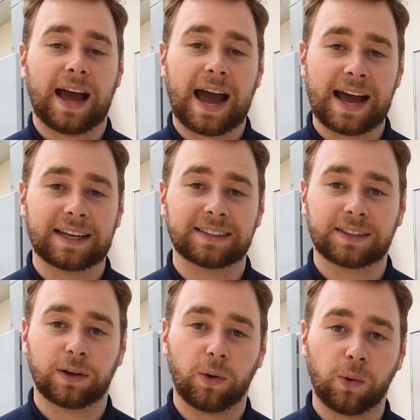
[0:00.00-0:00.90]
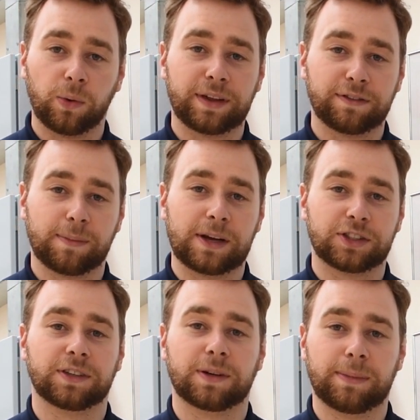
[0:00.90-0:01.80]
and all the
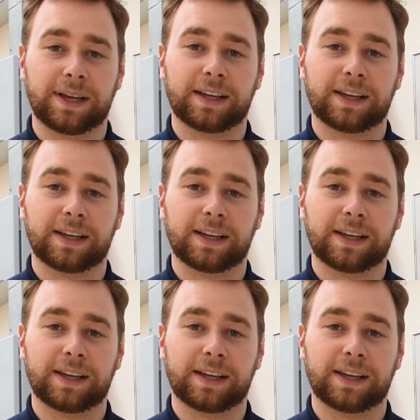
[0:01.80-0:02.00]
information can be